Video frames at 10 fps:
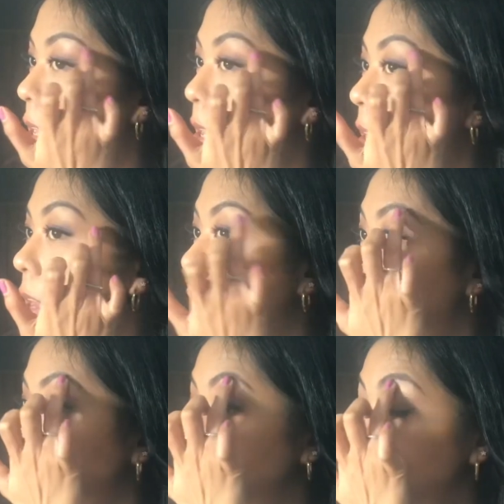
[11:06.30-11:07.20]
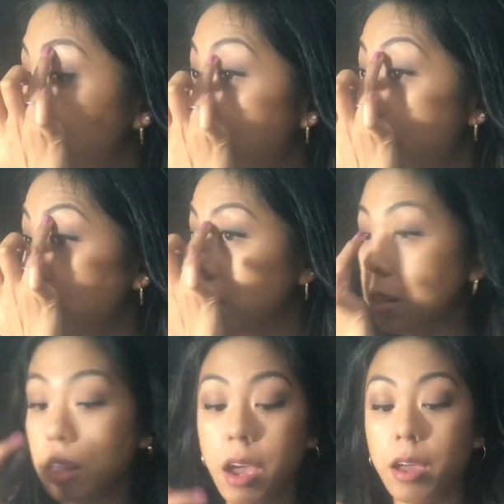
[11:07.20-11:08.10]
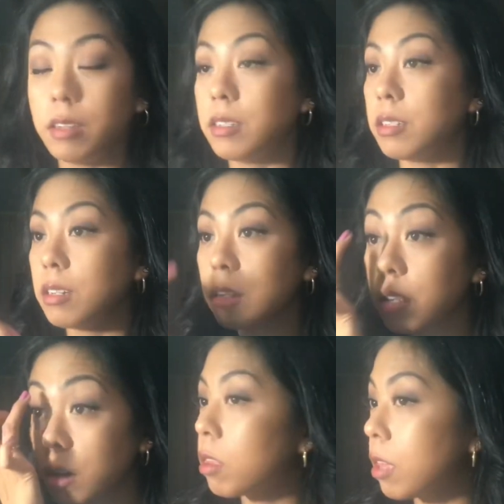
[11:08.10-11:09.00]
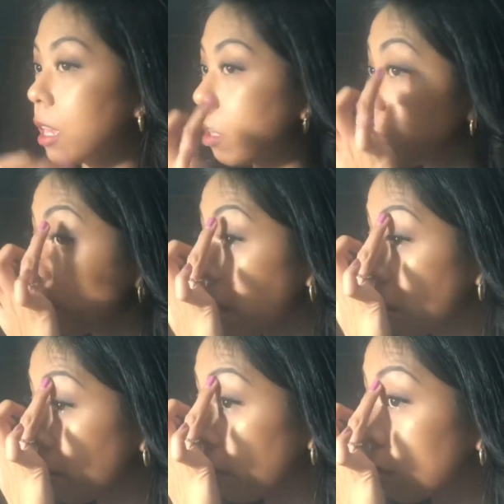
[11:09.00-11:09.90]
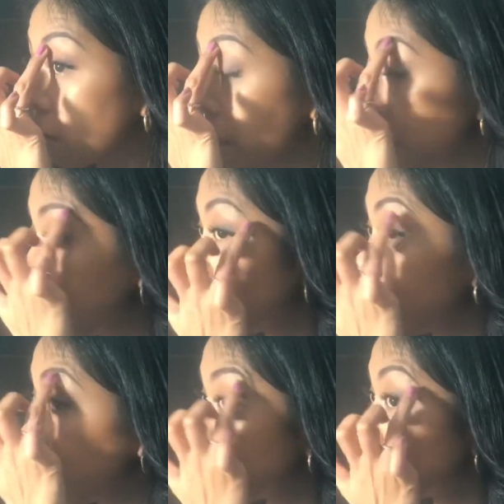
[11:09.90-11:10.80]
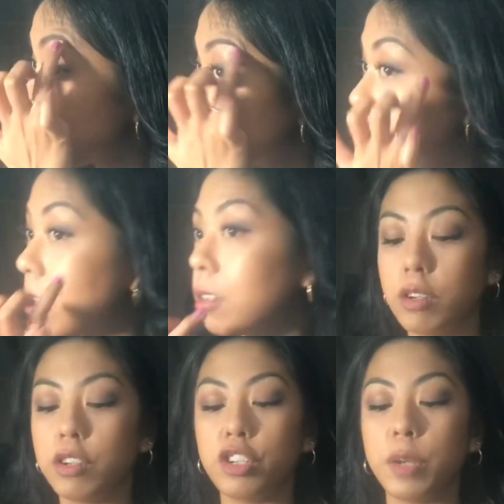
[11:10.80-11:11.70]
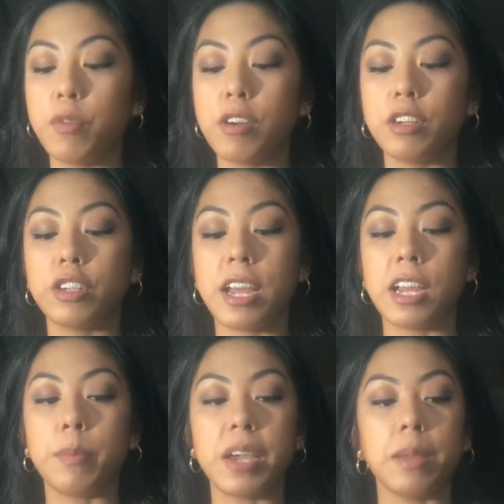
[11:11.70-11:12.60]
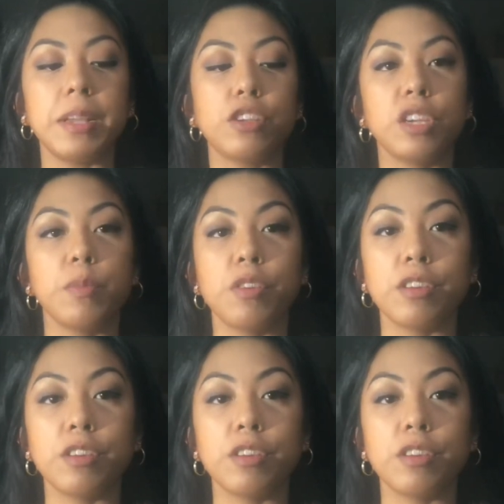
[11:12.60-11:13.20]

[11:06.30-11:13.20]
Yes, yes, yes. Thank you, Rihanna, for creating this. Shimmer and shine, baby, shimmer and